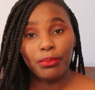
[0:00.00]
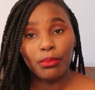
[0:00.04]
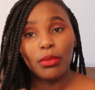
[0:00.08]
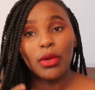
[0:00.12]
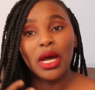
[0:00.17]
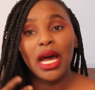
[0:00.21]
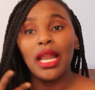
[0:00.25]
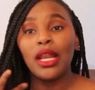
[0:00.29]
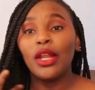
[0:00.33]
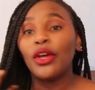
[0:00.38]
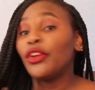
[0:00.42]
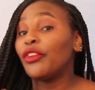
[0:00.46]

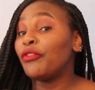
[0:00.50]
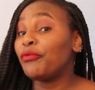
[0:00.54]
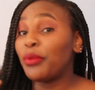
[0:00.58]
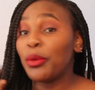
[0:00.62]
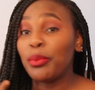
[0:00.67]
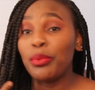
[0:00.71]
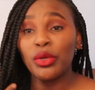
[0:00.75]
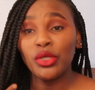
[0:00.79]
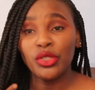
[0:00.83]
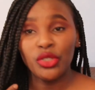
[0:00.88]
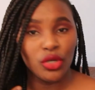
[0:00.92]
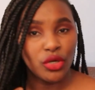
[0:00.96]
a lot of
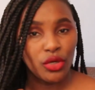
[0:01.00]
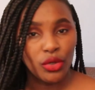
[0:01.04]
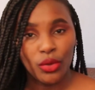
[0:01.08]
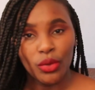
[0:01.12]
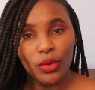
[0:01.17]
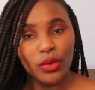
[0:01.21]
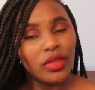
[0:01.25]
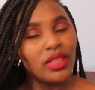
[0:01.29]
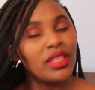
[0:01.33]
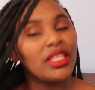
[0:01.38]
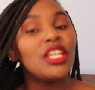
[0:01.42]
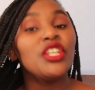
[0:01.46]
people don't
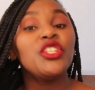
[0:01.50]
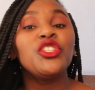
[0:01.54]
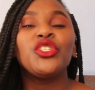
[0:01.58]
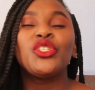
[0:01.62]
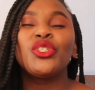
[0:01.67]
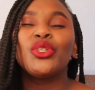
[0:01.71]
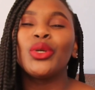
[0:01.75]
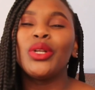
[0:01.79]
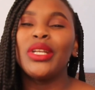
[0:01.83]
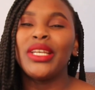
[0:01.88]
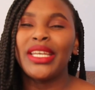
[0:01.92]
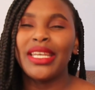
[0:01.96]
know. They
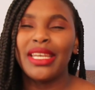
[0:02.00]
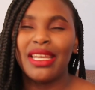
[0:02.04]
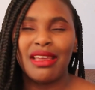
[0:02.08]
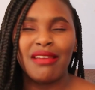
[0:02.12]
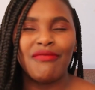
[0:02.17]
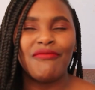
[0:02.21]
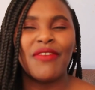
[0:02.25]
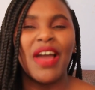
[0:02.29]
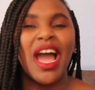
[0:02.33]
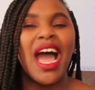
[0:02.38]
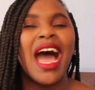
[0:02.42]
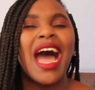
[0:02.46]
should
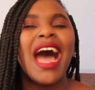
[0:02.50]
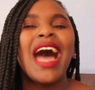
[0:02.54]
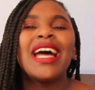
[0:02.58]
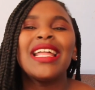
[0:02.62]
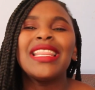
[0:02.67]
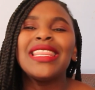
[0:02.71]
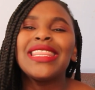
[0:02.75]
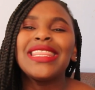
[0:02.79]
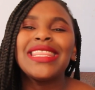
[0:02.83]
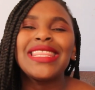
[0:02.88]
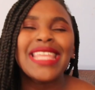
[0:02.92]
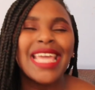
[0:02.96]
never,
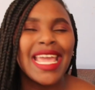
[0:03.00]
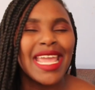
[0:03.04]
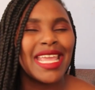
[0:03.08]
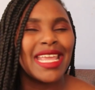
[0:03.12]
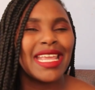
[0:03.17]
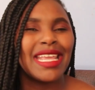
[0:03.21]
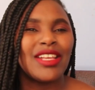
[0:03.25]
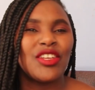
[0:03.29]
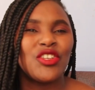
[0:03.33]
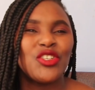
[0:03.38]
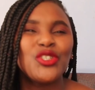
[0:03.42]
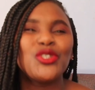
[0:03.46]
I
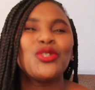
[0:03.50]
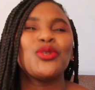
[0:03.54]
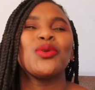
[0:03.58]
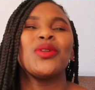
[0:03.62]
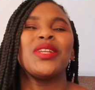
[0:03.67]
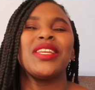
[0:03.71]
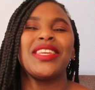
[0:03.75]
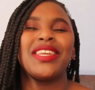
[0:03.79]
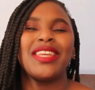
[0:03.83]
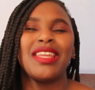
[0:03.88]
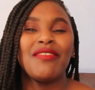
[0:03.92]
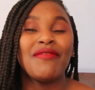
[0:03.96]

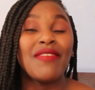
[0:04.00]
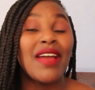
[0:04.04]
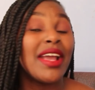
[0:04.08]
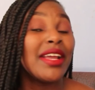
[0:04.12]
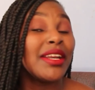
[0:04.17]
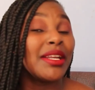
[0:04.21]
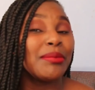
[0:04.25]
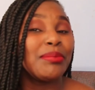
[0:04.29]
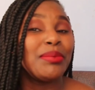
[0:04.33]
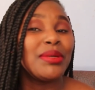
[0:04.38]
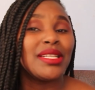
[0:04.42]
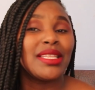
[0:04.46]

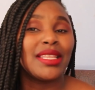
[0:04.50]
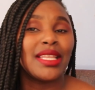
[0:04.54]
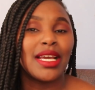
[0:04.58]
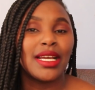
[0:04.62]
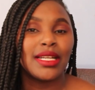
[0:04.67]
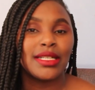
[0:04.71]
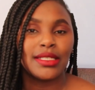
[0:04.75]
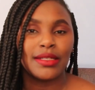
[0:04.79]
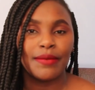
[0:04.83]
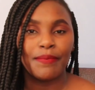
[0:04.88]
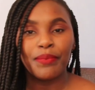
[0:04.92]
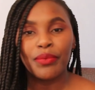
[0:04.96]
repeat
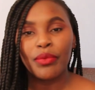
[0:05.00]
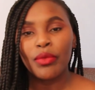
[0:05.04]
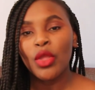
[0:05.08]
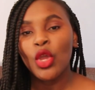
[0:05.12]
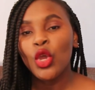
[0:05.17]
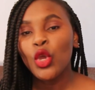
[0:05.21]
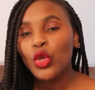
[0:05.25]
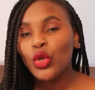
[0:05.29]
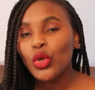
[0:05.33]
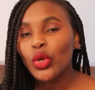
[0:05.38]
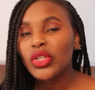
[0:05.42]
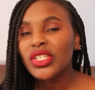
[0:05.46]
that,
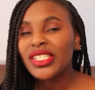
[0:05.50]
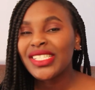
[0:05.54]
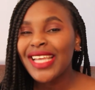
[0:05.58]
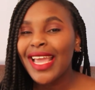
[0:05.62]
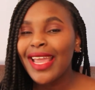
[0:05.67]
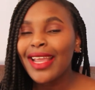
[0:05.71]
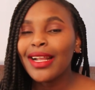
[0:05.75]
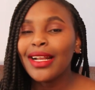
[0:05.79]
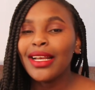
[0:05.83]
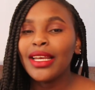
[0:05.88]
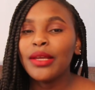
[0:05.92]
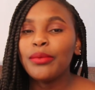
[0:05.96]
your
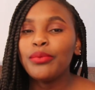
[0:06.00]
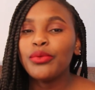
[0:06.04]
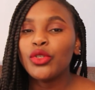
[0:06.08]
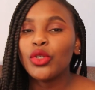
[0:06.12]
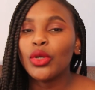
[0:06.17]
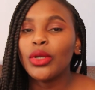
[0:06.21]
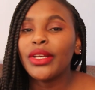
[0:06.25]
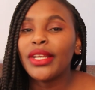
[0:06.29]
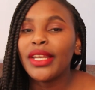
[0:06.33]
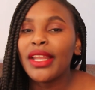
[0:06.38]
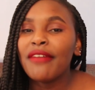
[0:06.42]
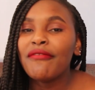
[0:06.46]
tie clip
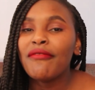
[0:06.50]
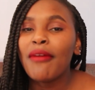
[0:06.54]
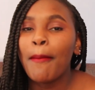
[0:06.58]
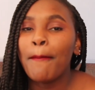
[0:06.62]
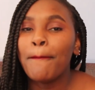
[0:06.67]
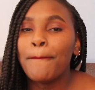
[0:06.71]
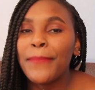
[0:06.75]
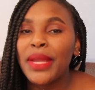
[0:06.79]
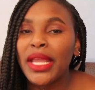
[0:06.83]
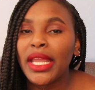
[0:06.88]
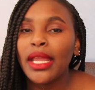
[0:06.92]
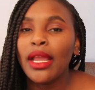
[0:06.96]
should never
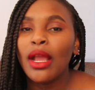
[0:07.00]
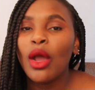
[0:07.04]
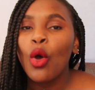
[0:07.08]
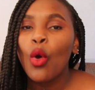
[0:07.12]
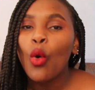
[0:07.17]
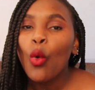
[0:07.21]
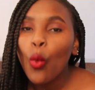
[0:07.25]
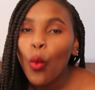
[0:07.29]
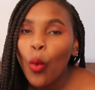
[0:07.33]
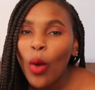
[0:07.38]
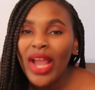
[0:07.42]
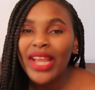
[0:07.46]
be
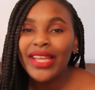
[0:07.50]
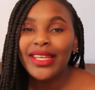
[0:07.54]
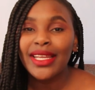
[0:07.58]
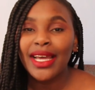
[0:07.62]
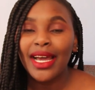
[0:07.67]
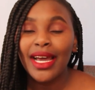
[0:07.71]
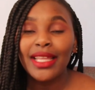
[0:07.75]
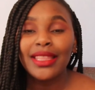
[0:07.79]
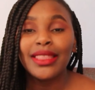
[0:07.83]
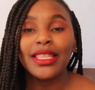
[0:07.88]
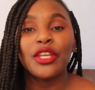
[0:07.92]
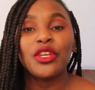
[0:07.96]

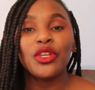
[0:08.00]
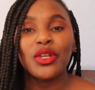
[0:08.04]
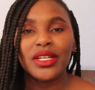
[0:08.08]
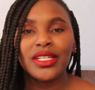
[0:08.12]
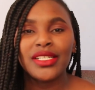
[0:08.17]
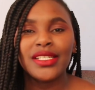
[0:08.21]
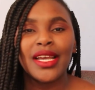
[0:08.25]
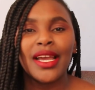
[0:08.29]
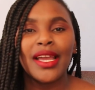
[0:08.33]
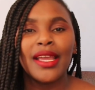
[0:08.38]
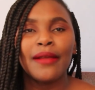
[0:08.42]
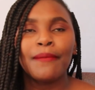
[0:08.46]
wider than your
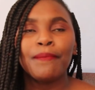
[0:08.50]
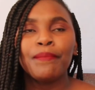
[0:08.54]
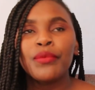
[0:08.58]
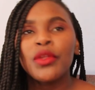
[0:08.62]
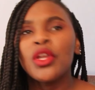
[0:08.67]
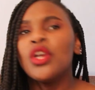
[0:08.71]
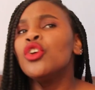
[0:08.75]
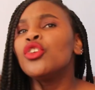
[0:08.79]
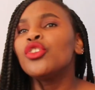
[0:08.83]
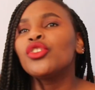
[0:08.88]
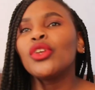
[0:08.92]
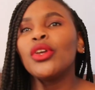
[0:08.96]
tie.
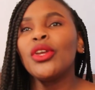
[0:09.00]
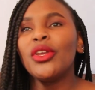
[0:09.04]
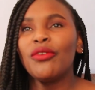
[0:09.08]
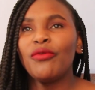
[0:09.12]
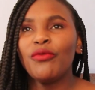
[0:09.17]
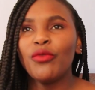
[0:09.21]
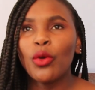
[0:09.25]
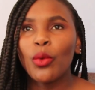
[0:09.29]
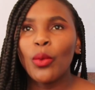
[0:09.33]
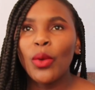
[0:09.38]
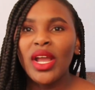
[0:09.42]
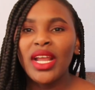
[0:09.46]
So if
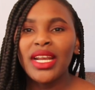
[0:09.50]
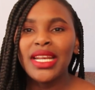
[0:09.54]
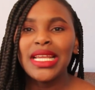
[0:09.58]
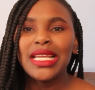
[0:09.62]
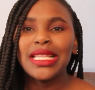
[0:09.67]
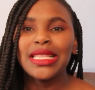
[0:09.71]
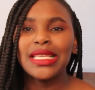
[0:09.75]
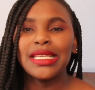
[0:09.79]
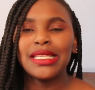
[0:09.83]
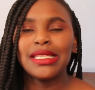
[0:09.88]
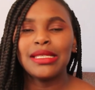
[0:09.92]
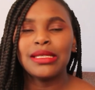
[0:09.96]
you're
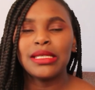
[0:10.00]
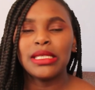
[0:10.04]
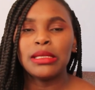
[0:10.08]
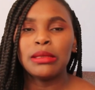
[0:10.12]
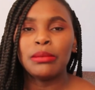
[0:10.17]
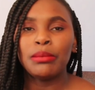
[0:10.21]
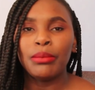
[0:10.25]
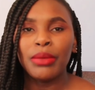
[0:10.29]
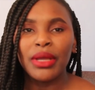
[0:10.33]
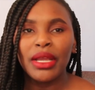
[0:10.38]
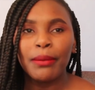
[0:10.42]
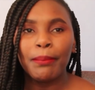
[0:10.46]
wearing this
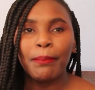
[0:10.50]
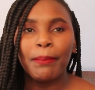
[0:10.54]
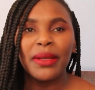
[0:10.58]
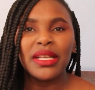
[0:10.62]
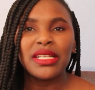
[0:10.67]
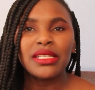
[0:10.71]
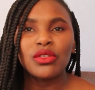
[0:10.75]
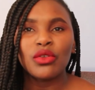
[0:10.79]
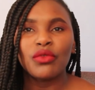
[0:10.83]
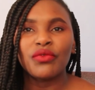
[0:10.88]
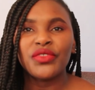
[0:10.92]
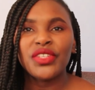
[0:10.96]
big
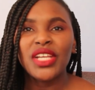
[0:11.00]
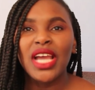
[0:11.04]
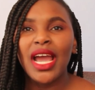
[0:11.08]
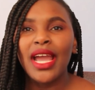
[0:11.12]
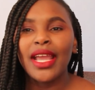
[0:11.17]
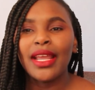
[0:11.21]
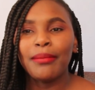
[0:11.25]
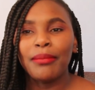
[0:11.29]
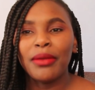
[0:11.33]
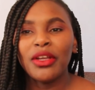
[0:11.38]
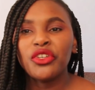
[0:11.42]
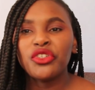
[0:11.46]
piece of
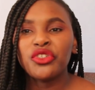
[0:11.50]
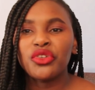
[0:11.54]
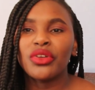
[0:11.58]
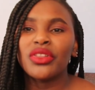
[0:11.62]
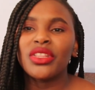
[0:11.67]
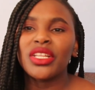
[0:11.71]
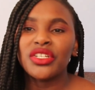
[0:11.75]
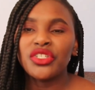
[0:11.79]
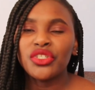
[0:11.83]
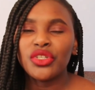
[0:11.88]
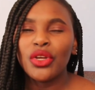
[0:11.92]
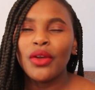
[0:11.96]
tie, make sure
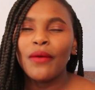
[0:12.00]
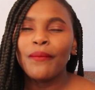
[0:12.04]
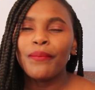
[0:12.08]
that,